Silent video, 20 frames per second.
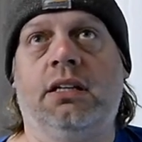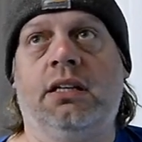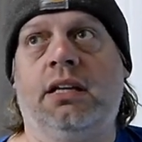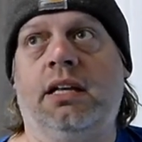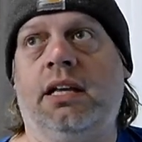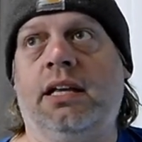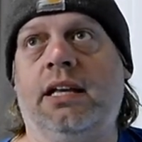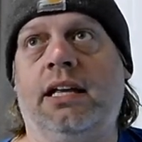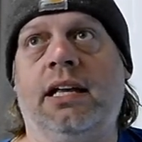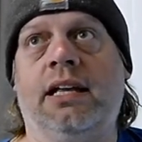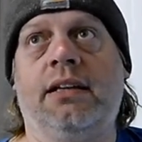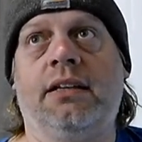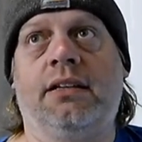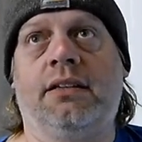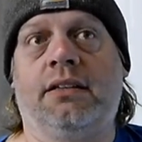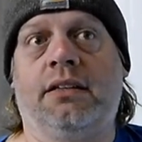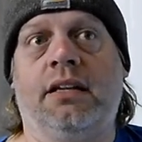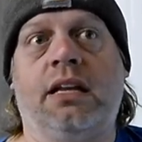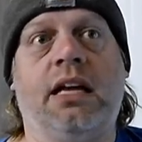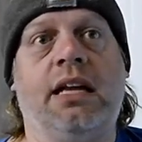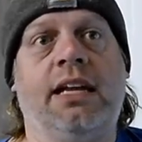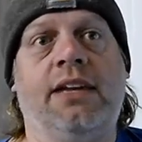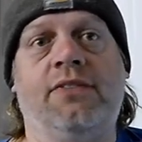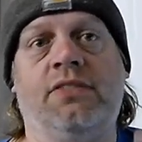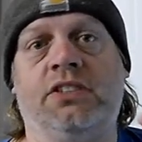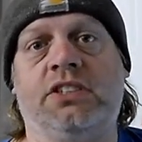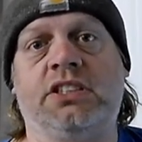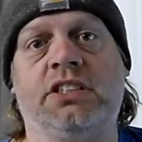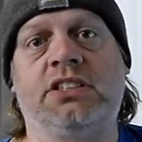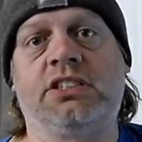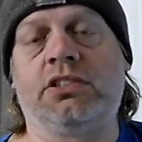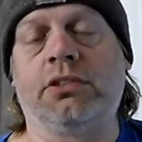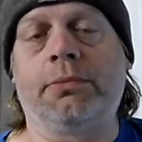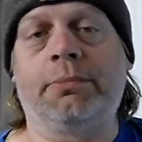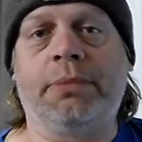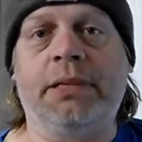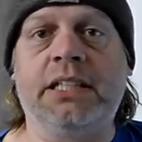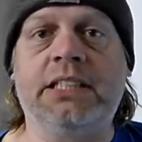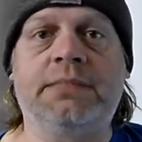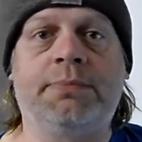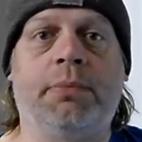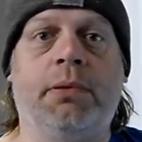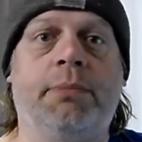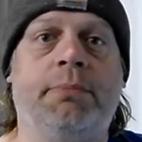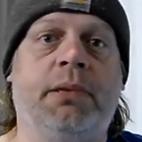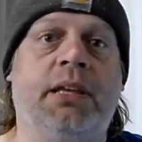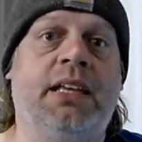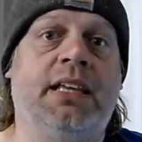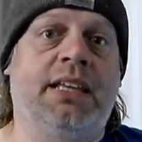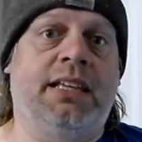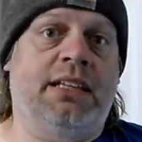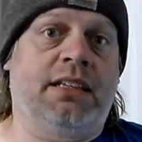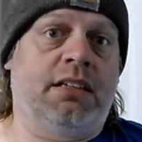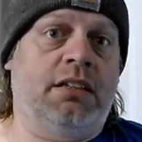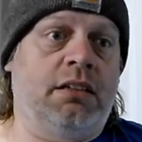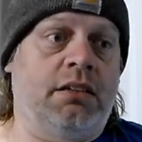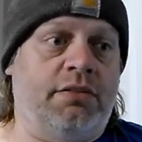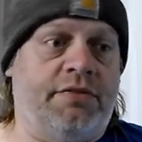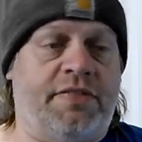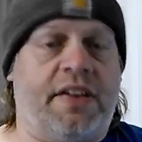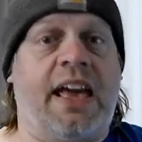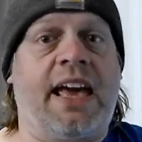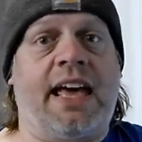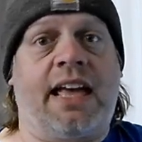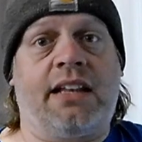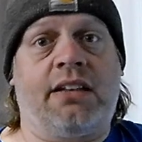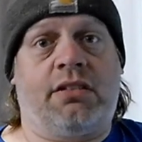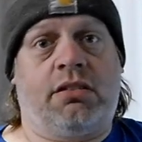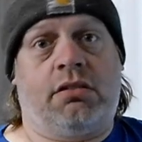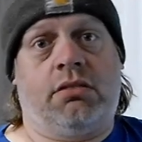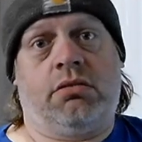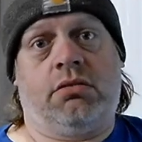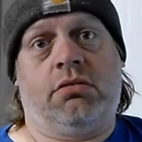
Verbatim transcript: and, and, not even just obese, but being fat,